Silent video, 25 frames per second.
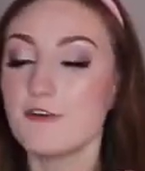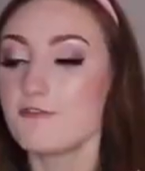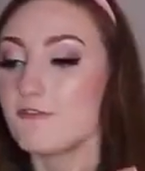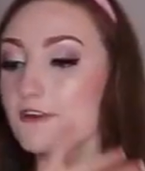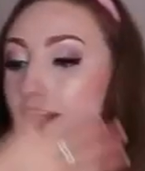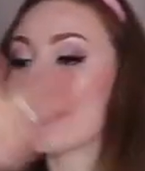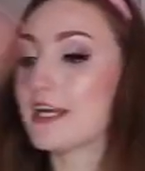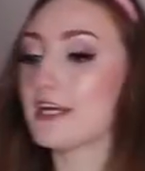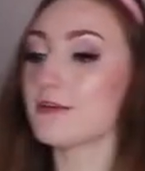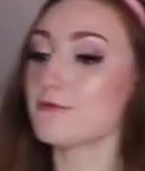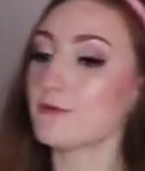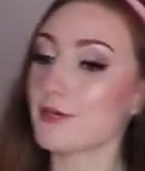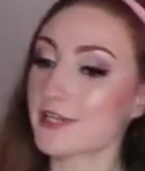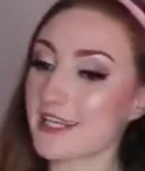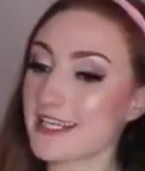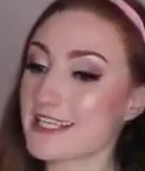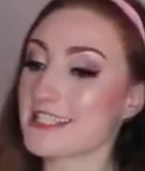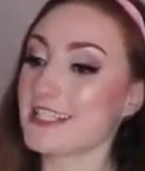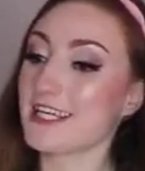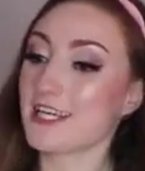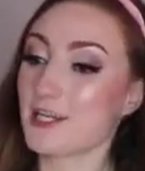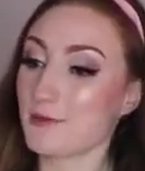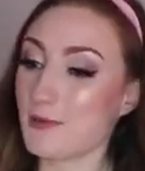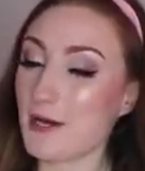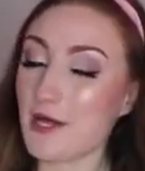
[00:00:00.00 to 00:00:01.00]
Forget what I
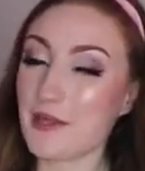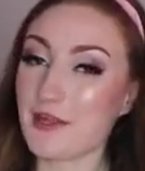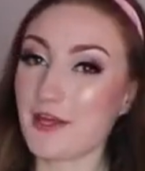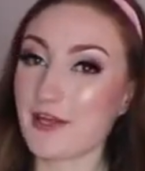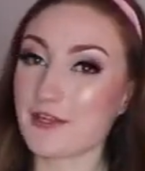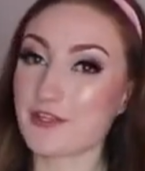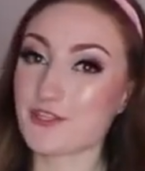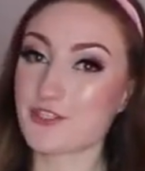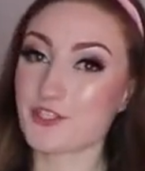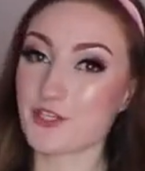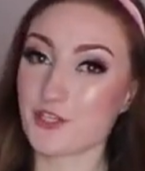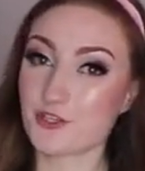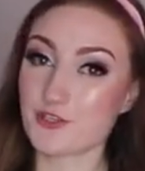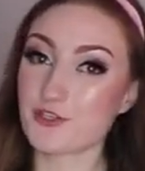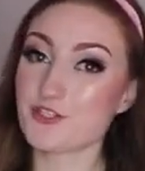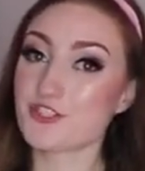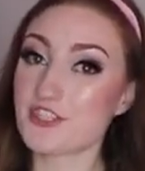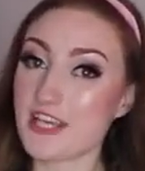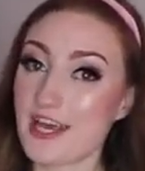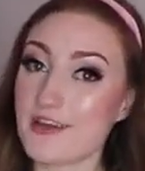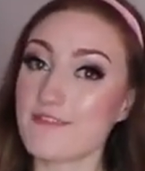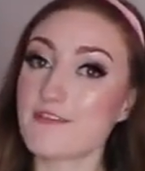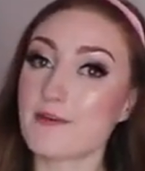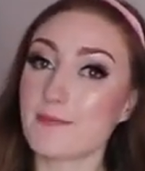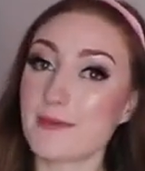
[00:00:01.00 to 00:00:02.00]
said about the other two,
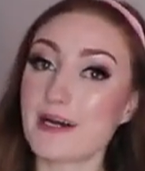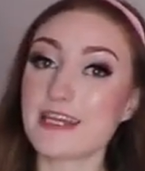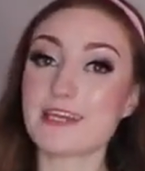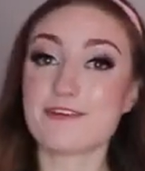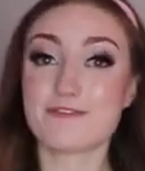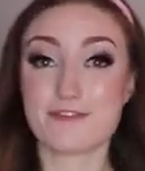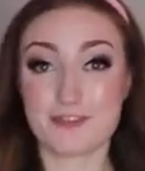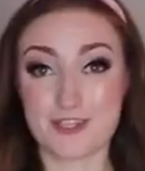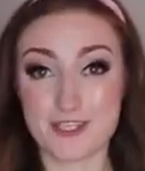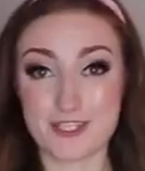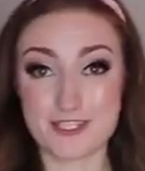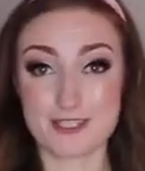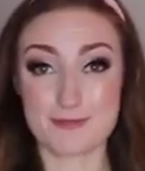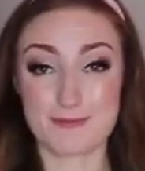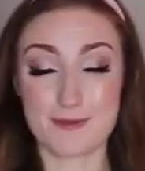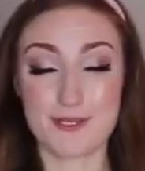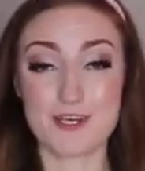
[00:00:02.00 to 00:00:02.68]
save your money for this,